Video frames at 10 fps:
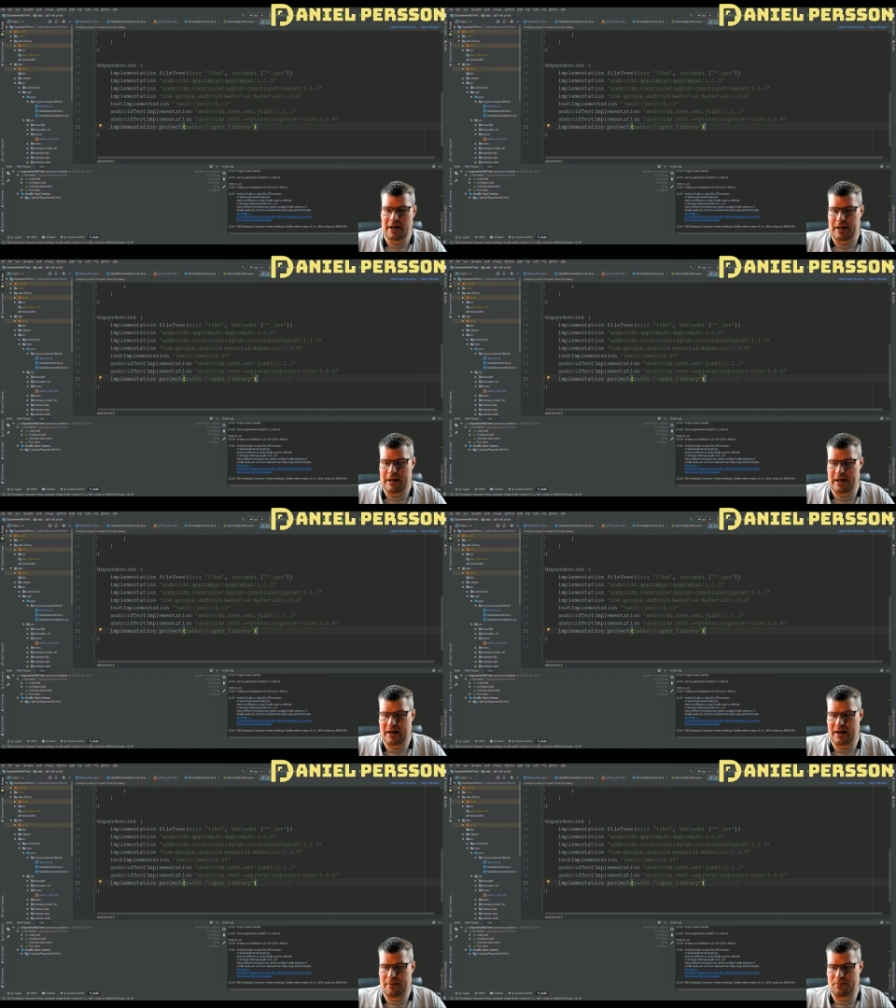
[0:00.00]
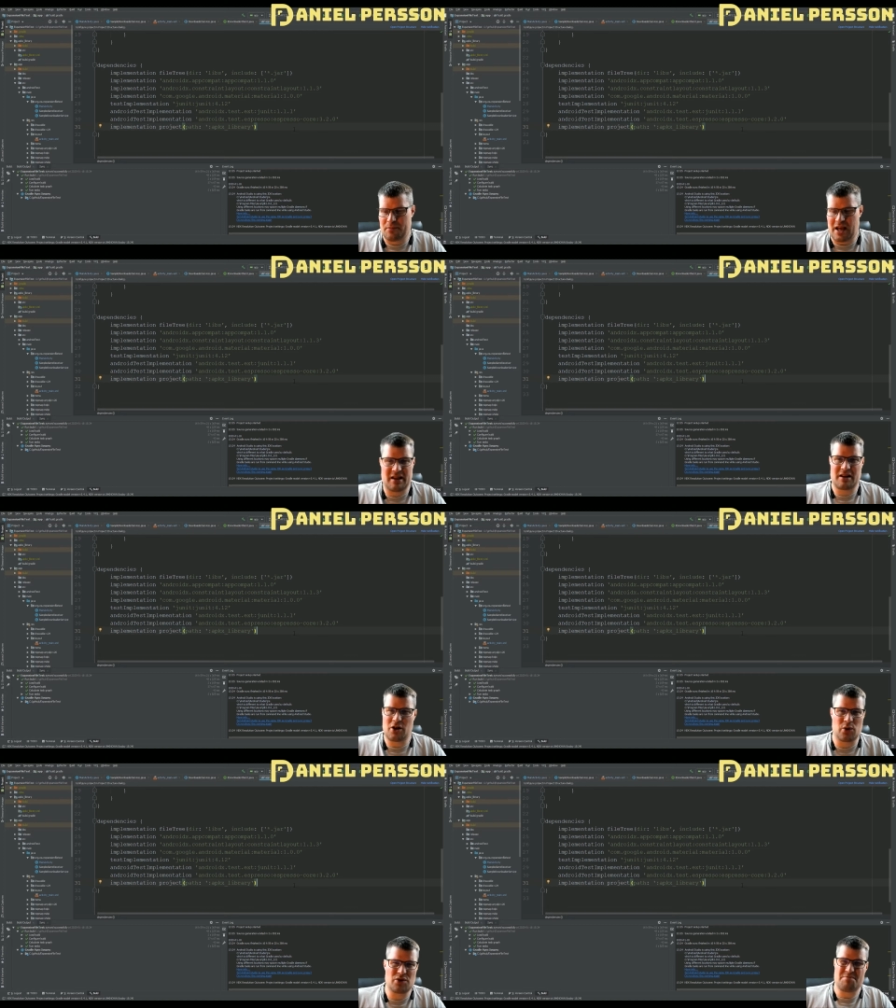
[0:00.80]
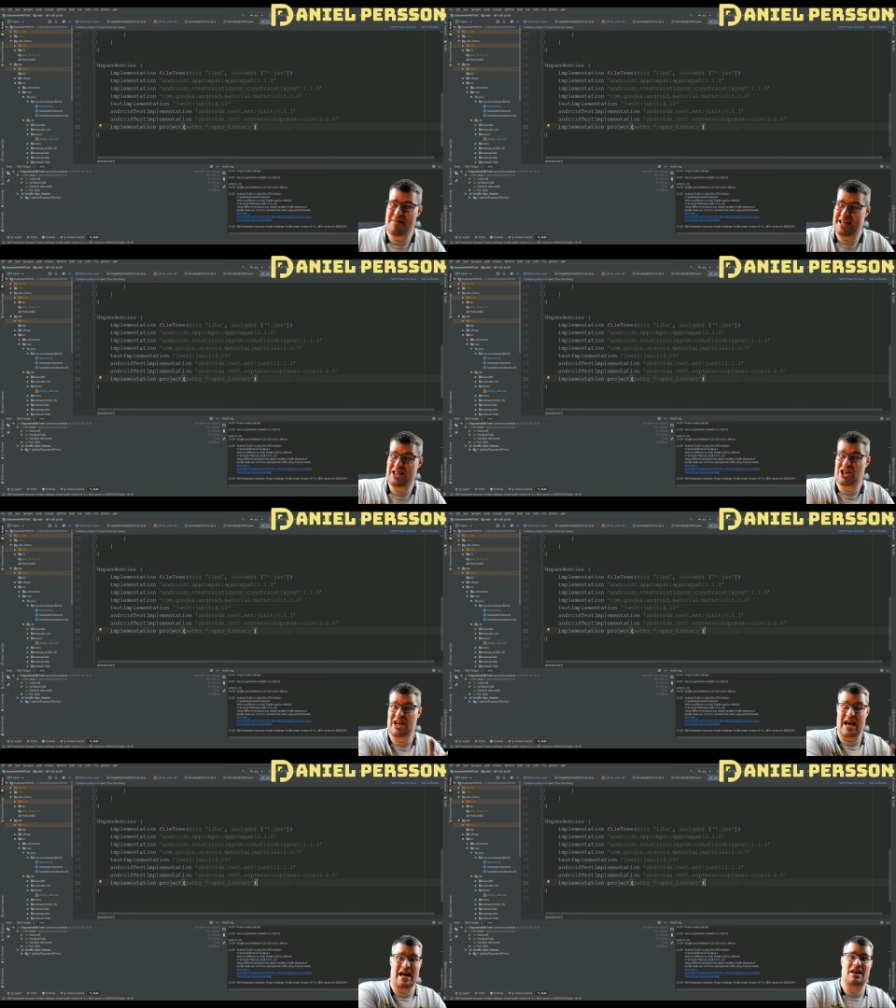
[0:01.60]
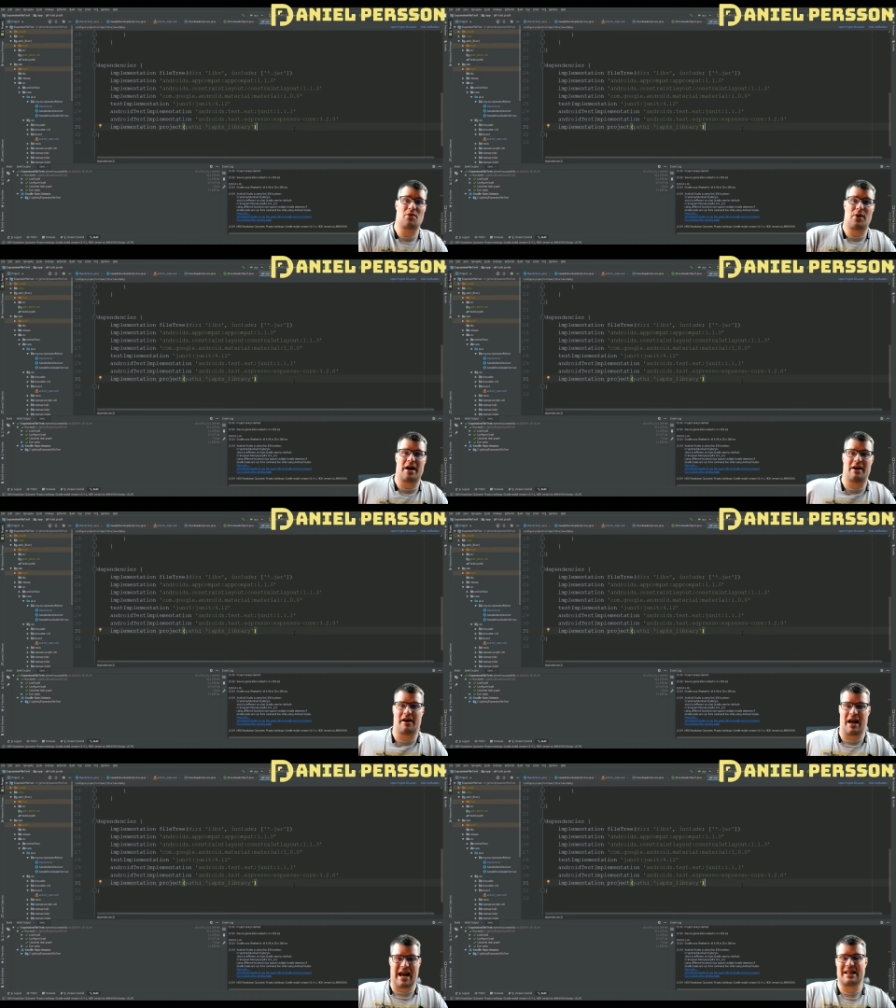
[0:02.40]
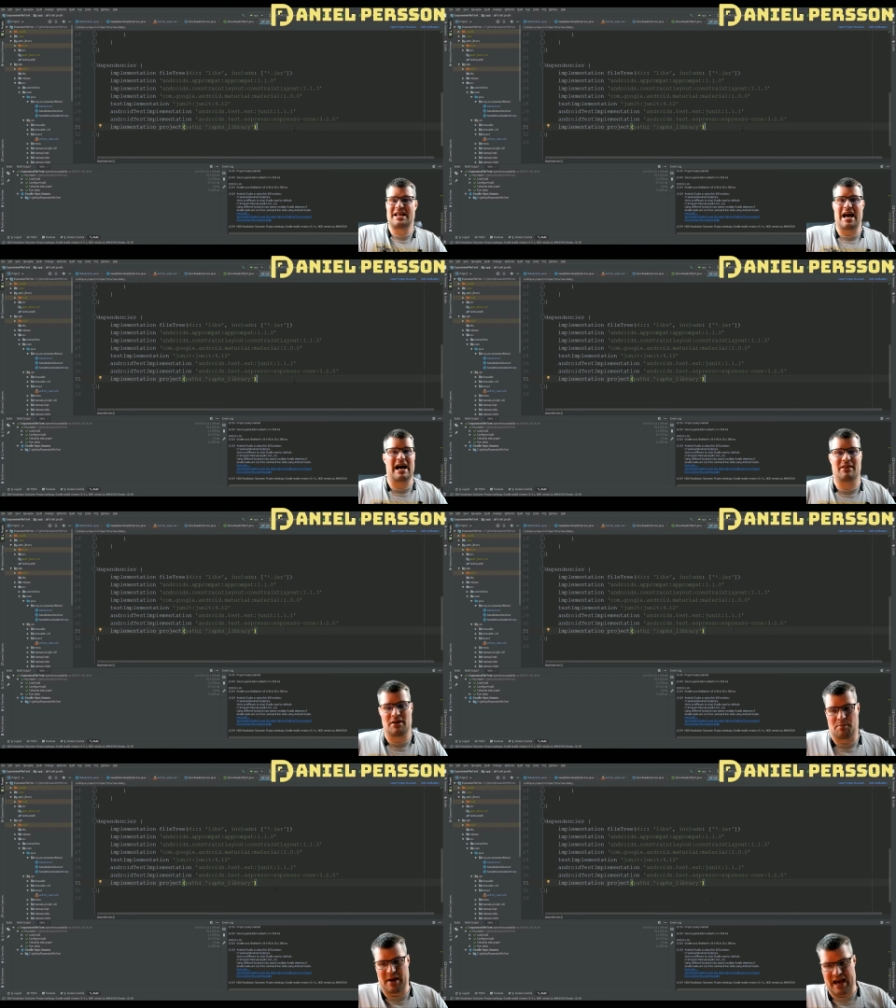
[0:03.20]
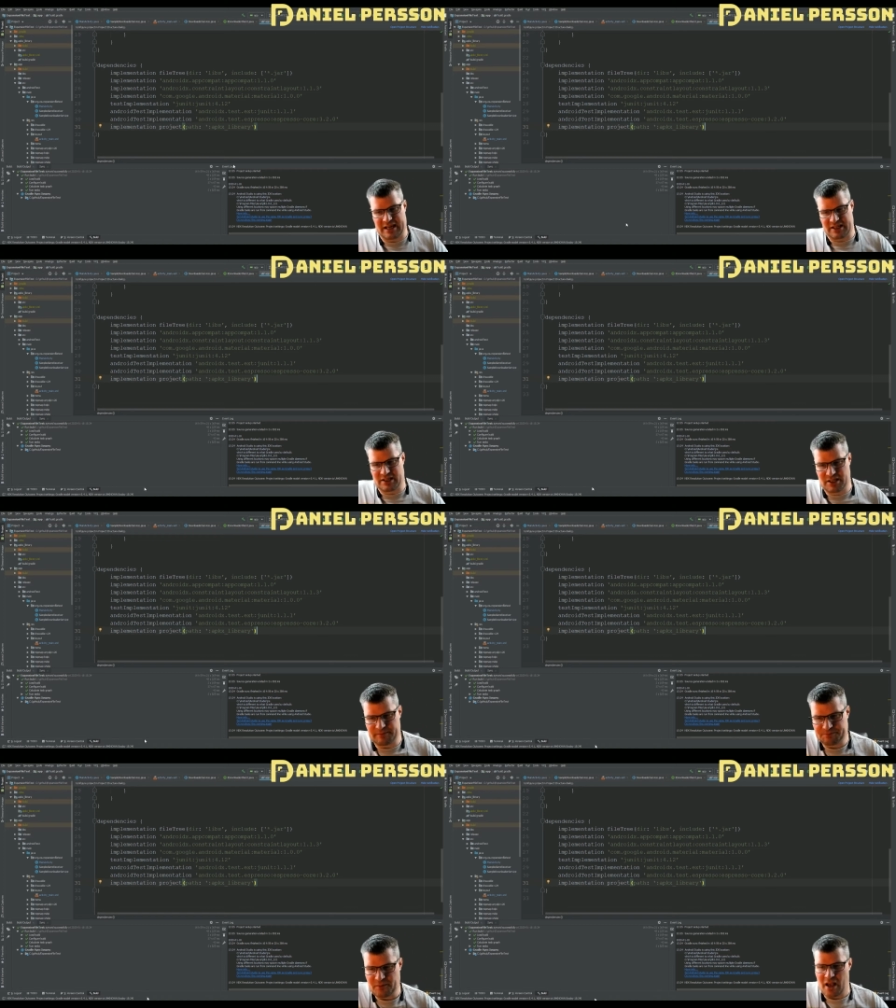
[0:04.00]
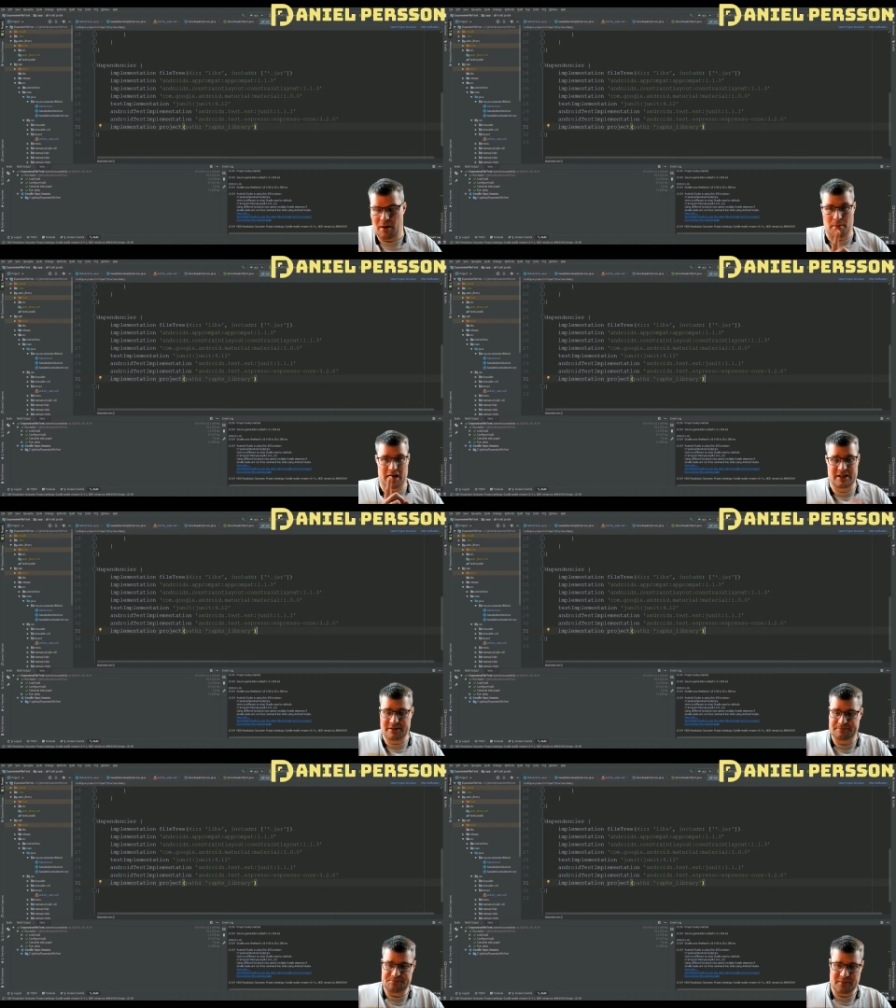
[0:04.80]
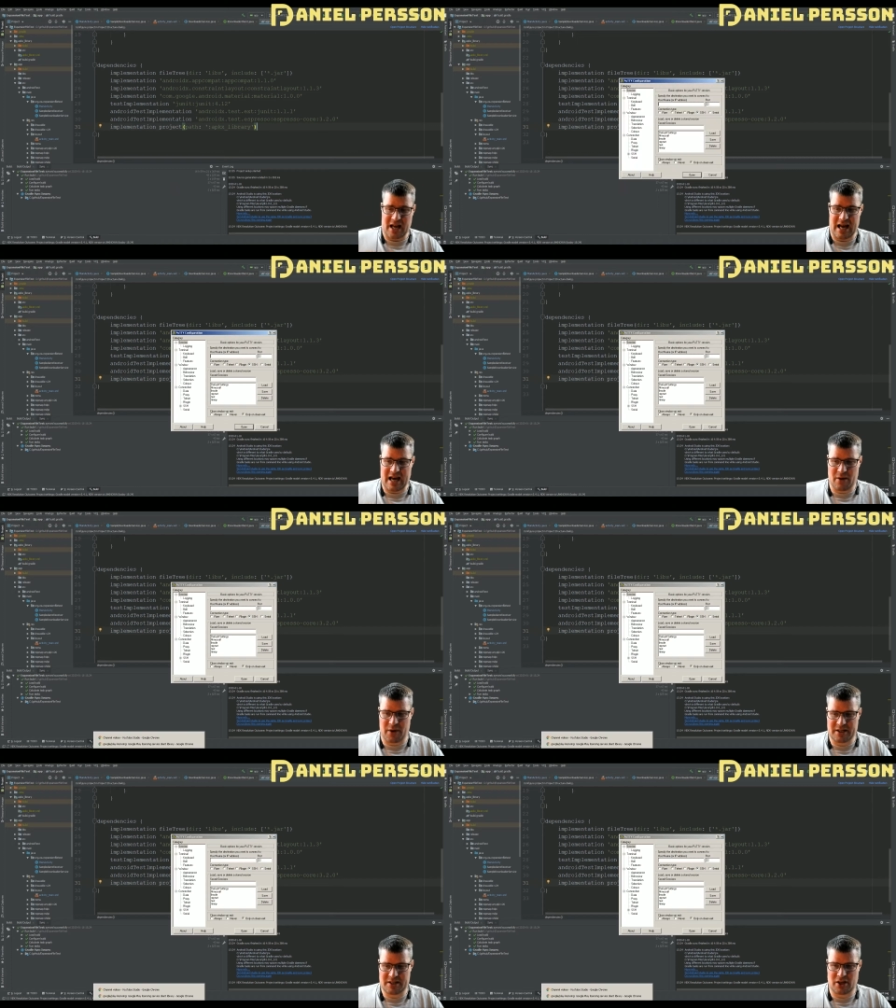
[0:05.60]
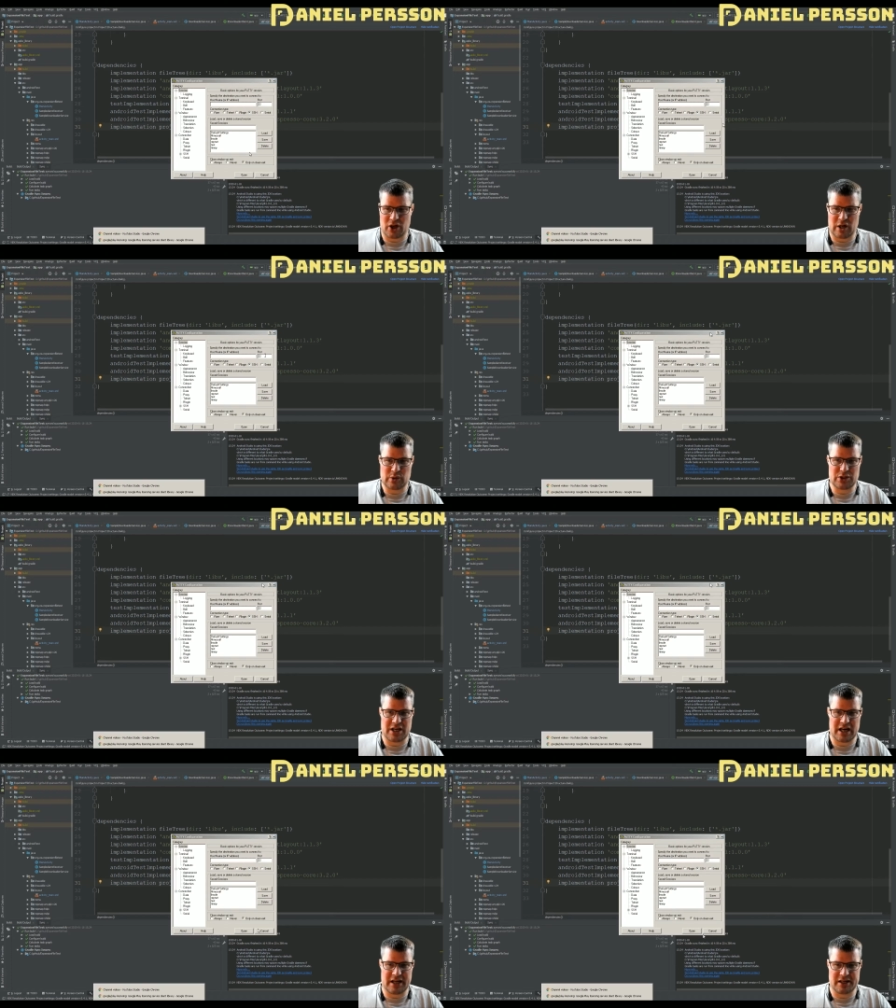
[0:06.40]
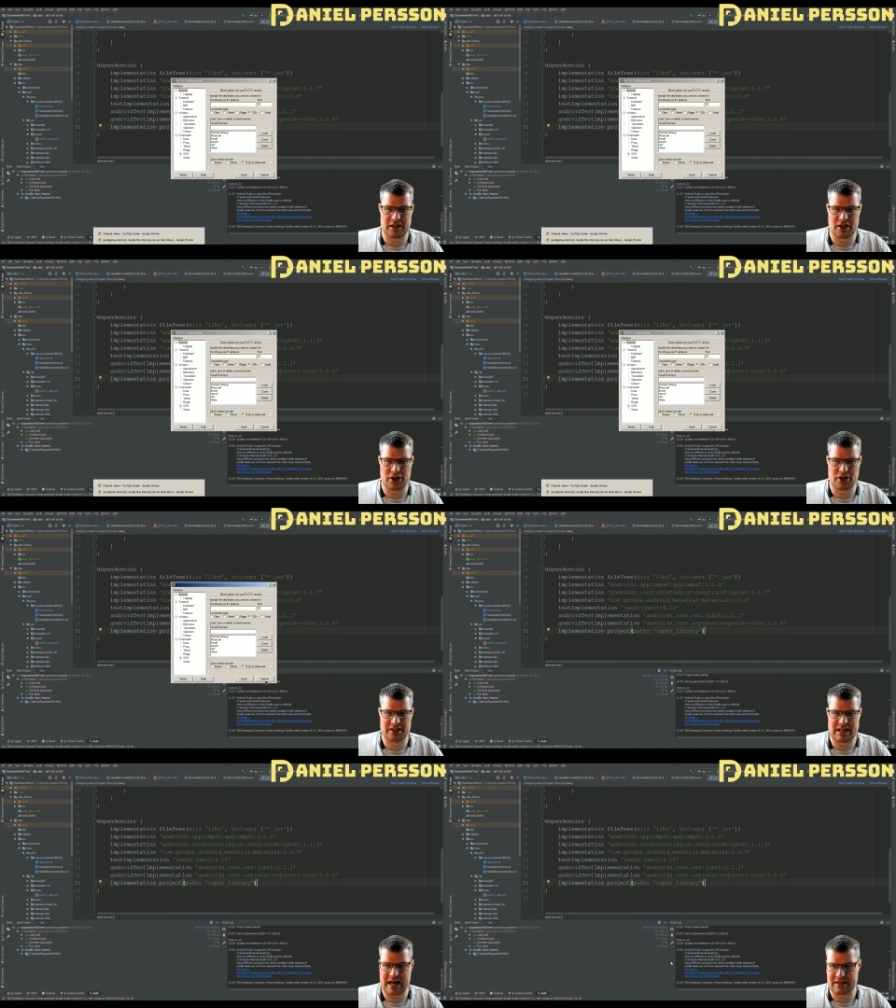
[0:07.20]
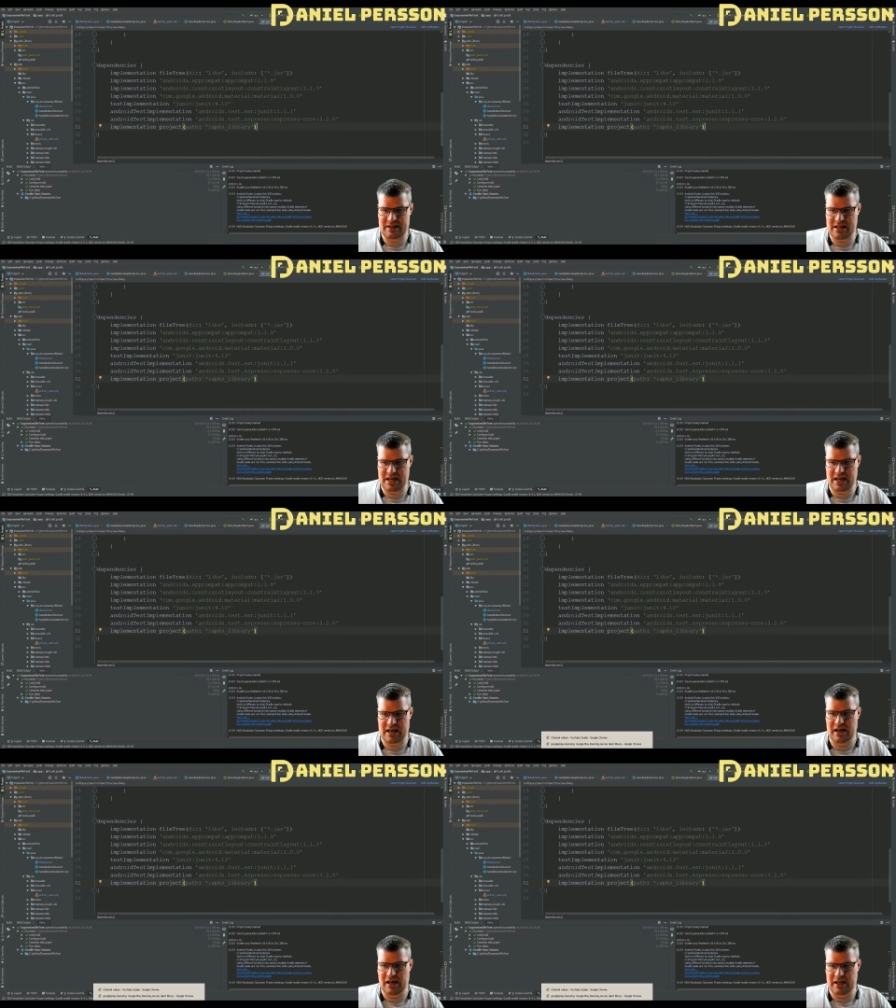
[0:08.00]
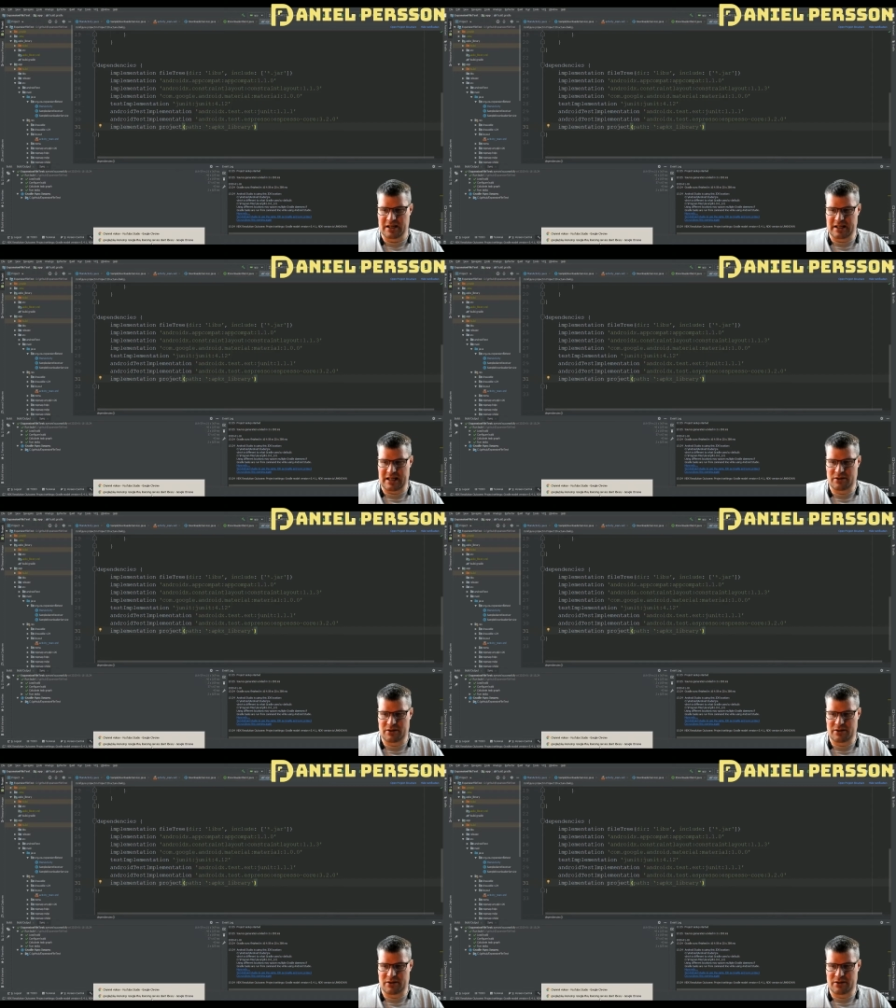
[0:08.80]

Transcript: Um, and I don't mention anywhere any other package. But I went out and looked at the Git